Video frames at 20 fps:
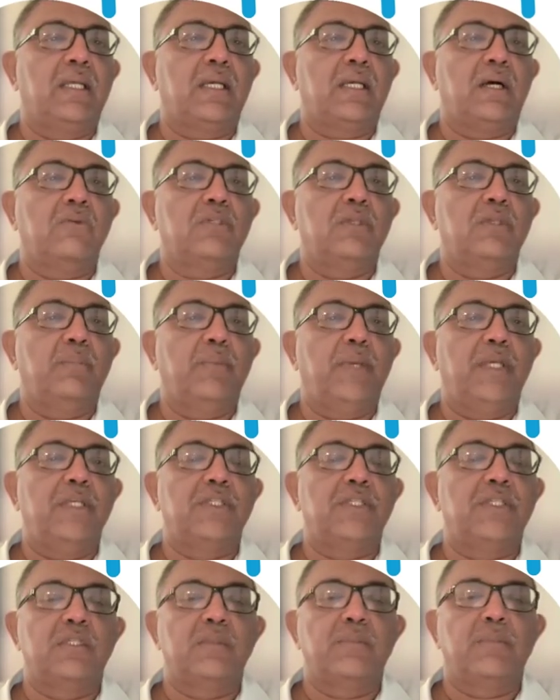counsel
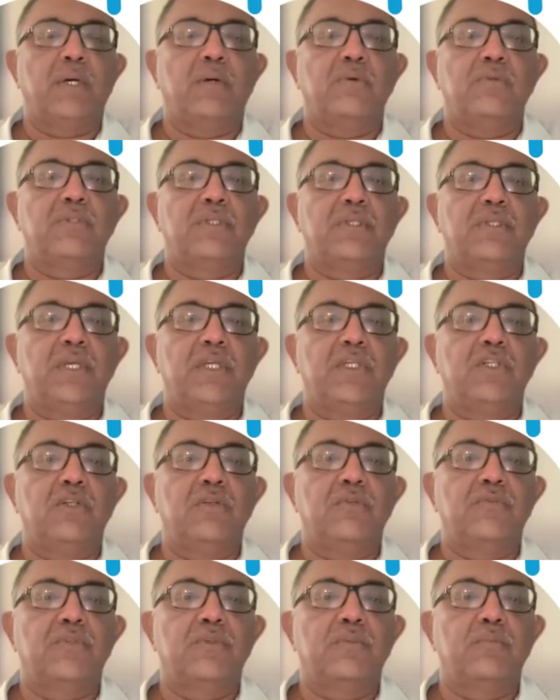patients about
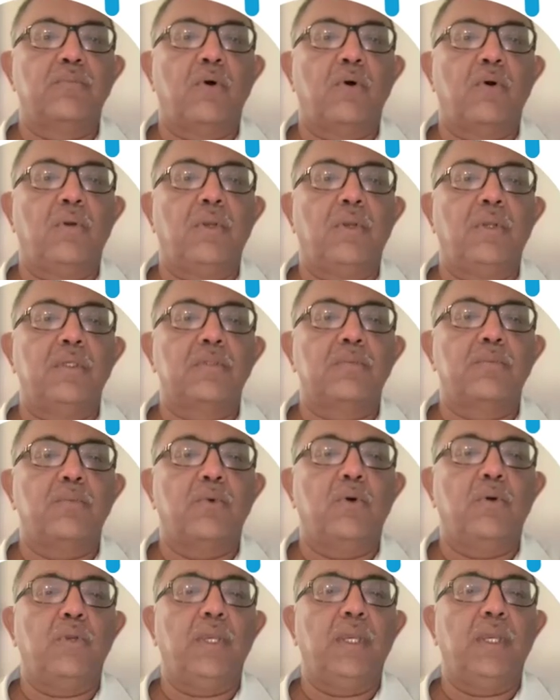cessation of
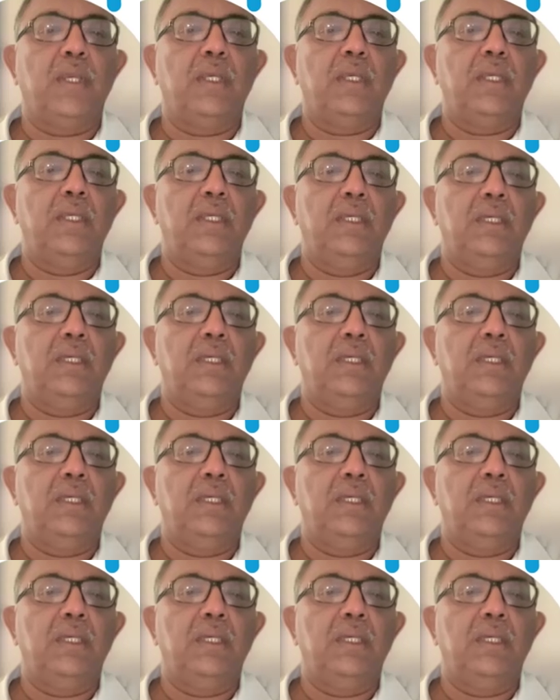smoking.